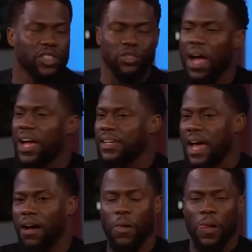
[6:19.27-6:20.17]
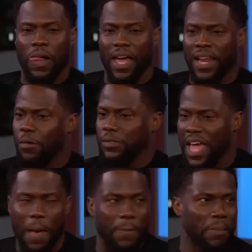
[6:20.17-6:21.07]
I tried out, and I was
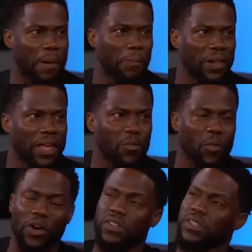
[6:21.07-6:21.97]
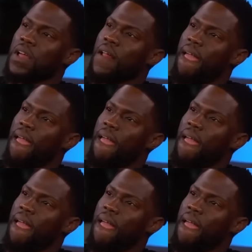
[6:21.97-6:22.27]
happy. My plan worked.